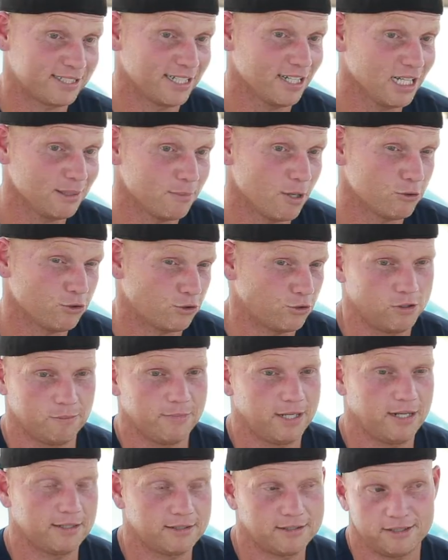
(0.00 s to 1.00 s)
still emotional. I
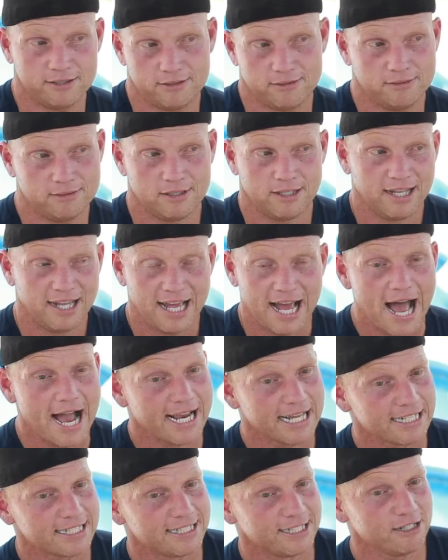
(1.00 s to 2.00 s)
mean, I
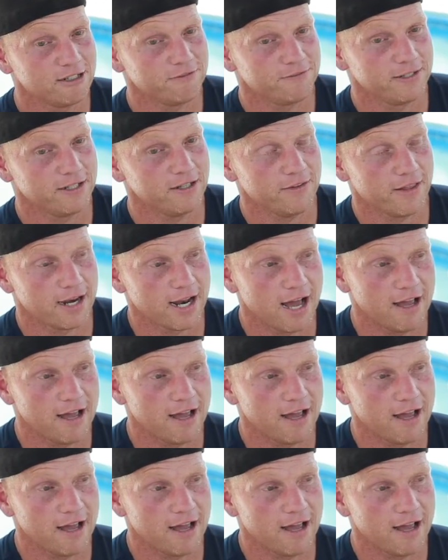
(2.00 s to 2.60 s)
can still feel that.